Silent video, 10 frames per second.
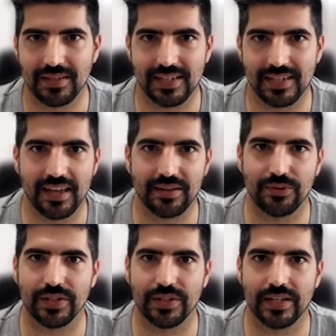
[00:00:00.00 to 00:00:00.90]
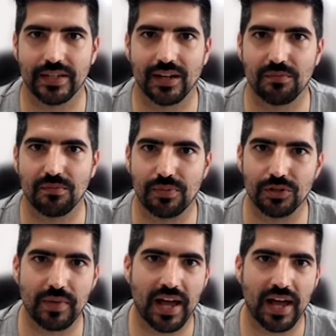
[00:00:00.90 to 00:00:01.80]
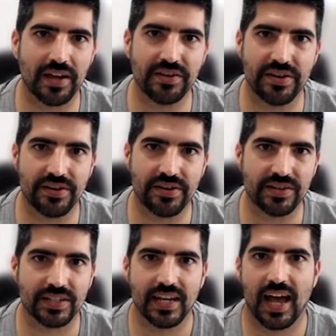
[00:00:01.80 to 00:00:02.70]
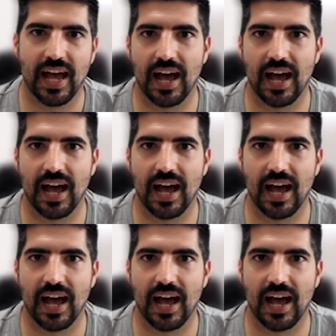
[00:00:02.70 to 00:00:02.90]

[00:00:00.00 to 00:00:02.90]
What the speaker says: inside NeuroDigital, composed by engineers,